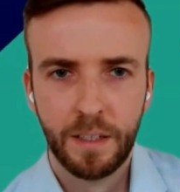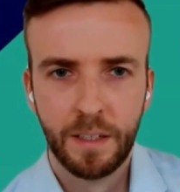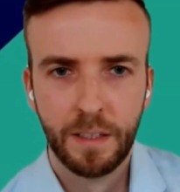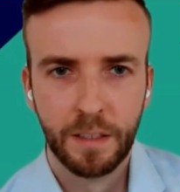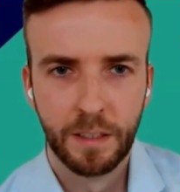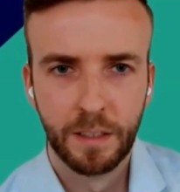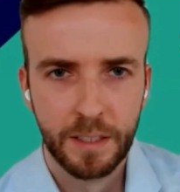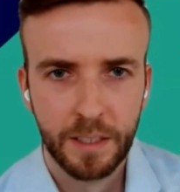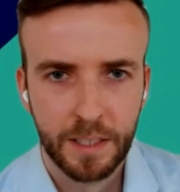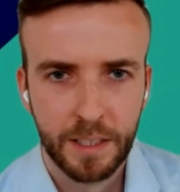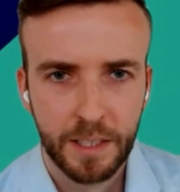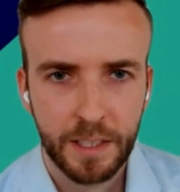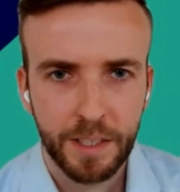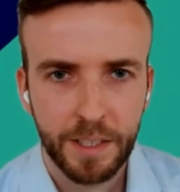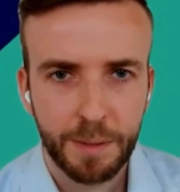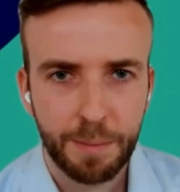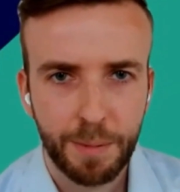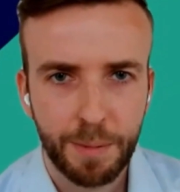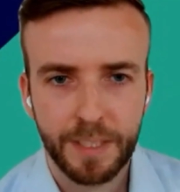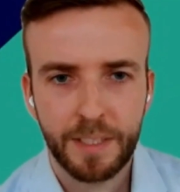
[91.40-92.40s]
Looks like the
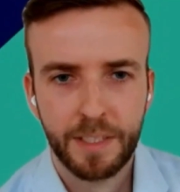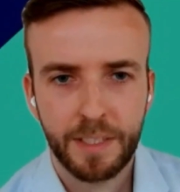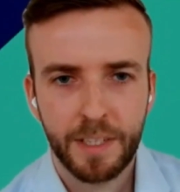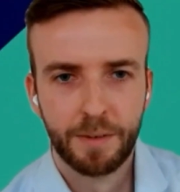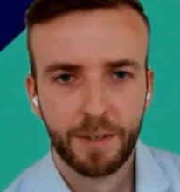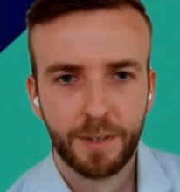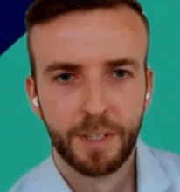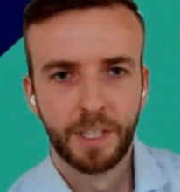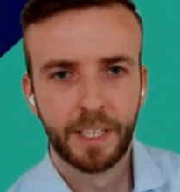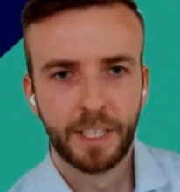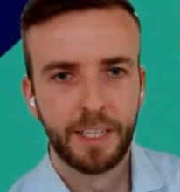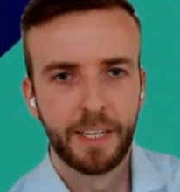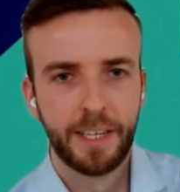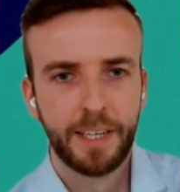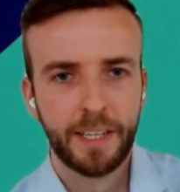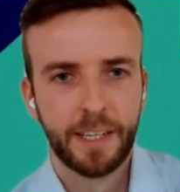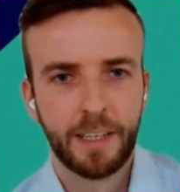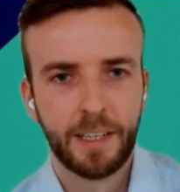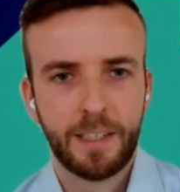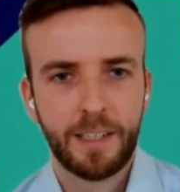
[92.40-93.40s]
responses are rolling in
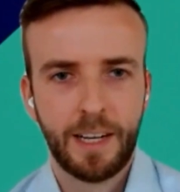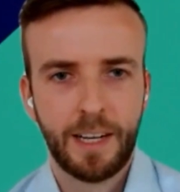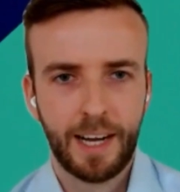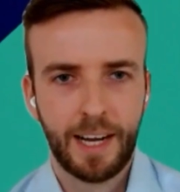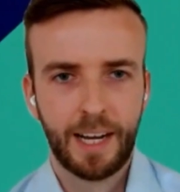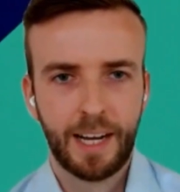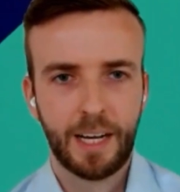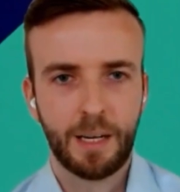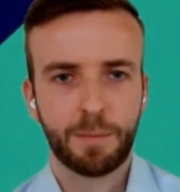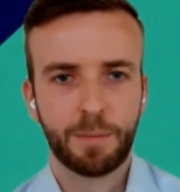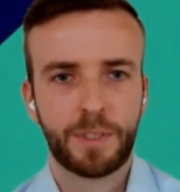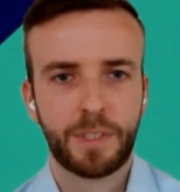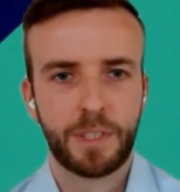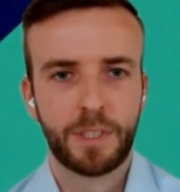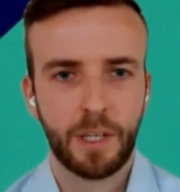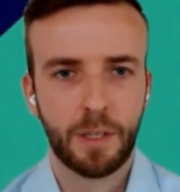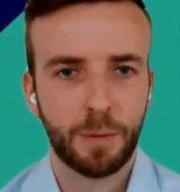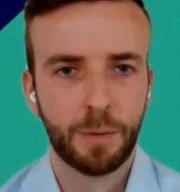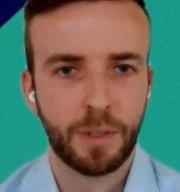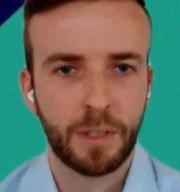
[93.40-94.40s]
here.
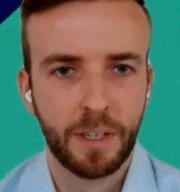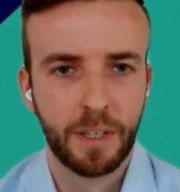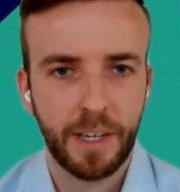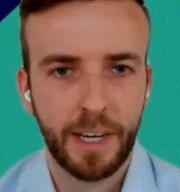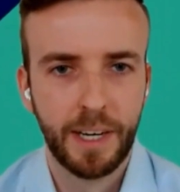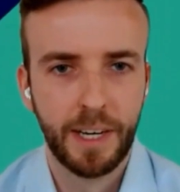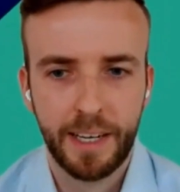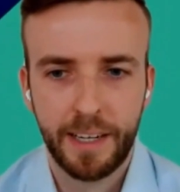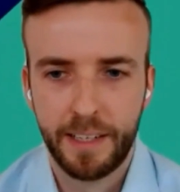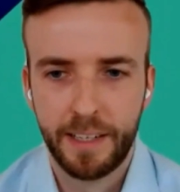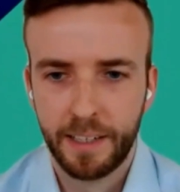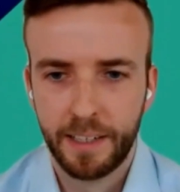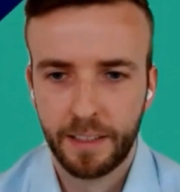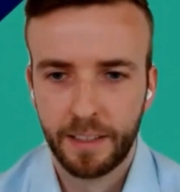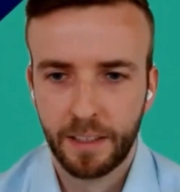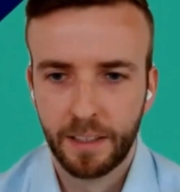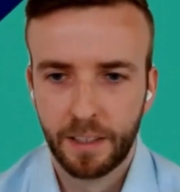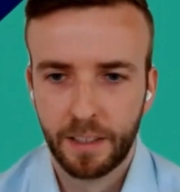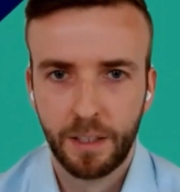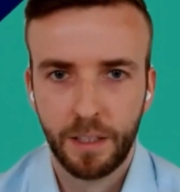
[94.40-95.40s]
So we'll go ahead and
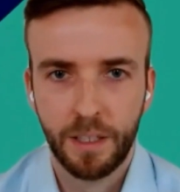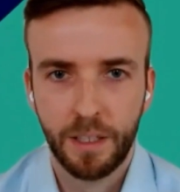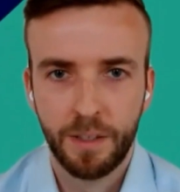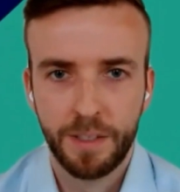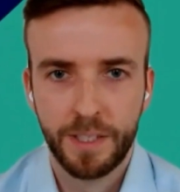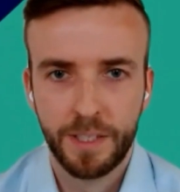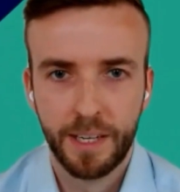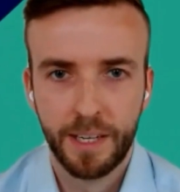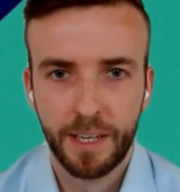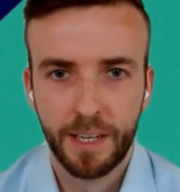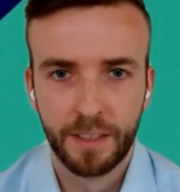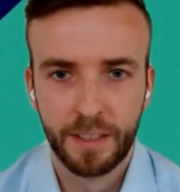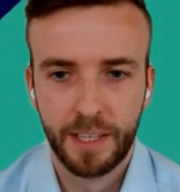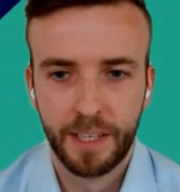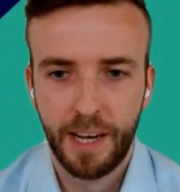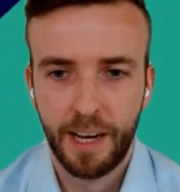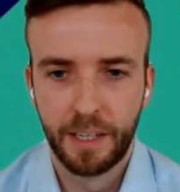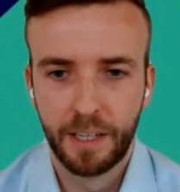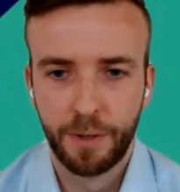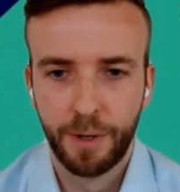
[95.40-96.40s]
close out
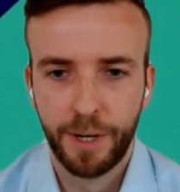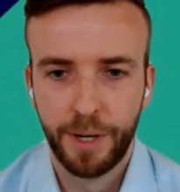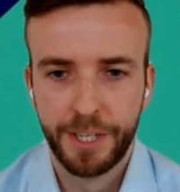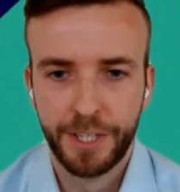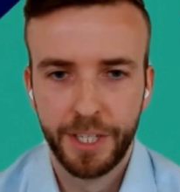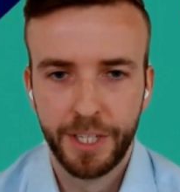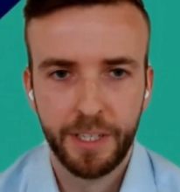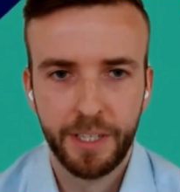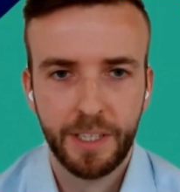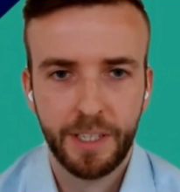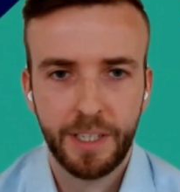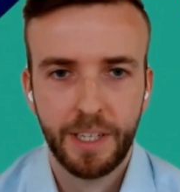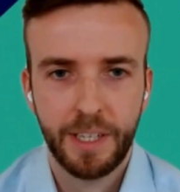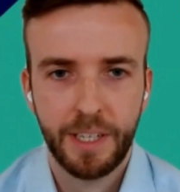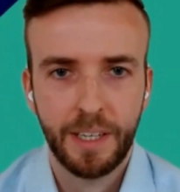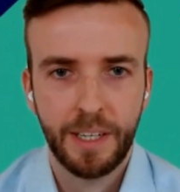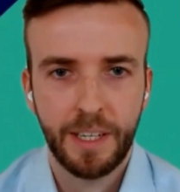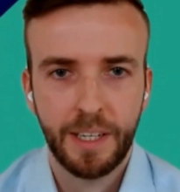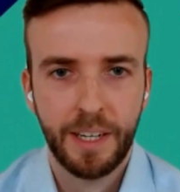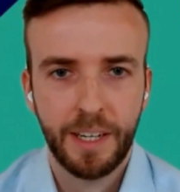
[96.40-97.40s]
that question
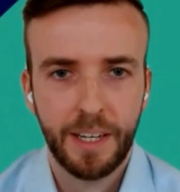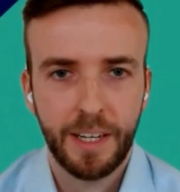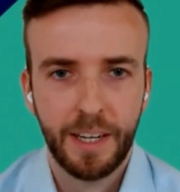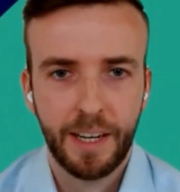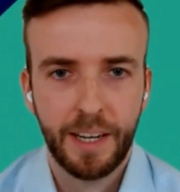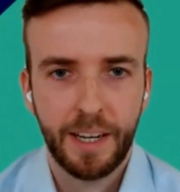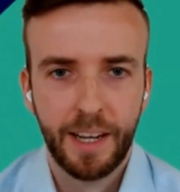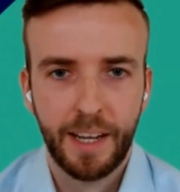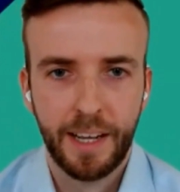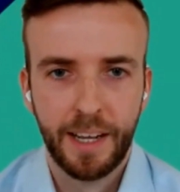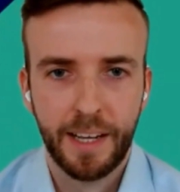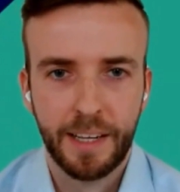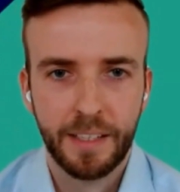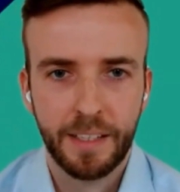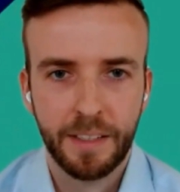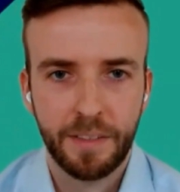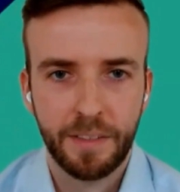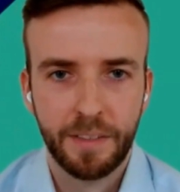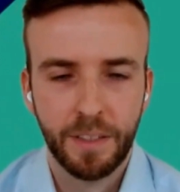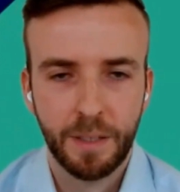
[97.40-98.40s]

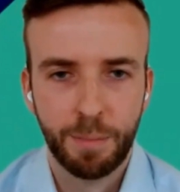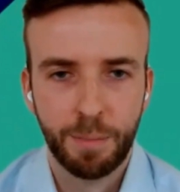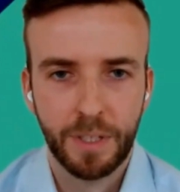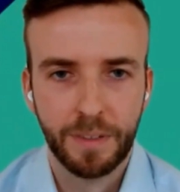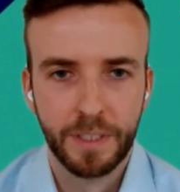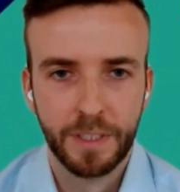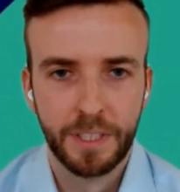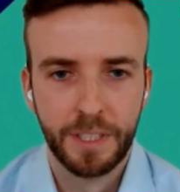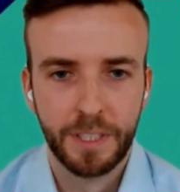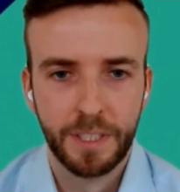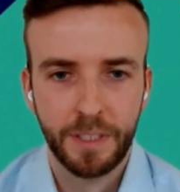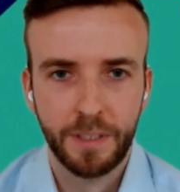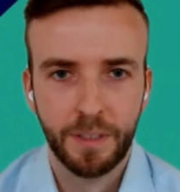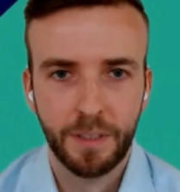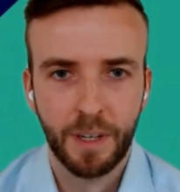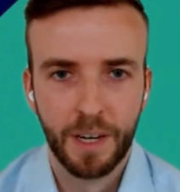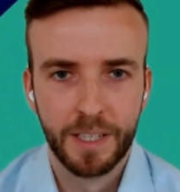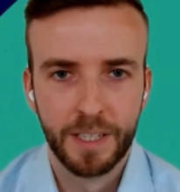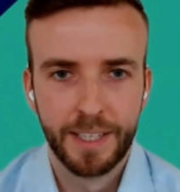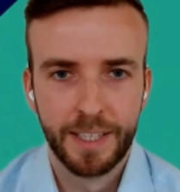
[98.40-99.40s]
and flip over to
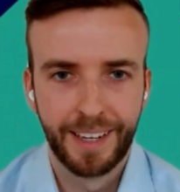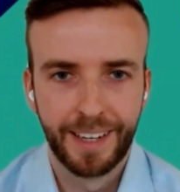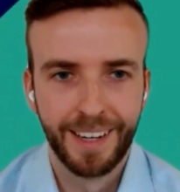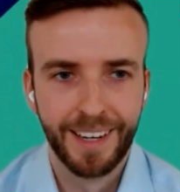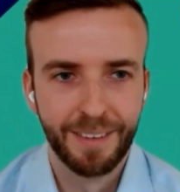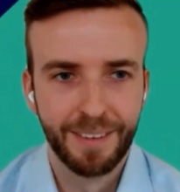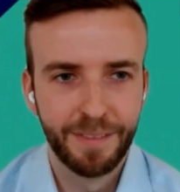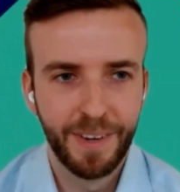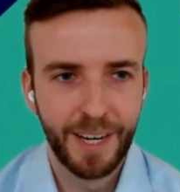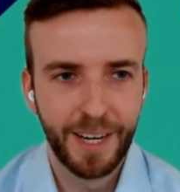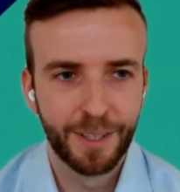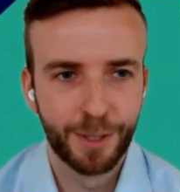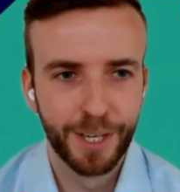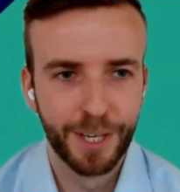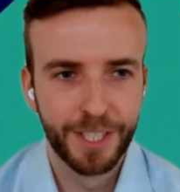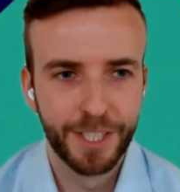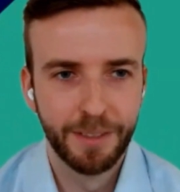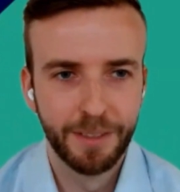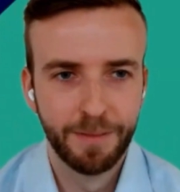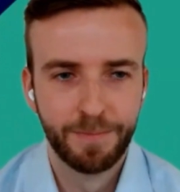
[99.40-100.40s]
our second and final
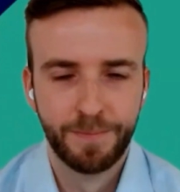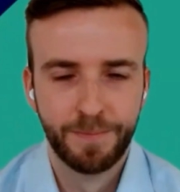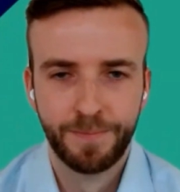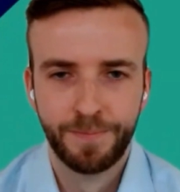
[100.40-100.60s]
question.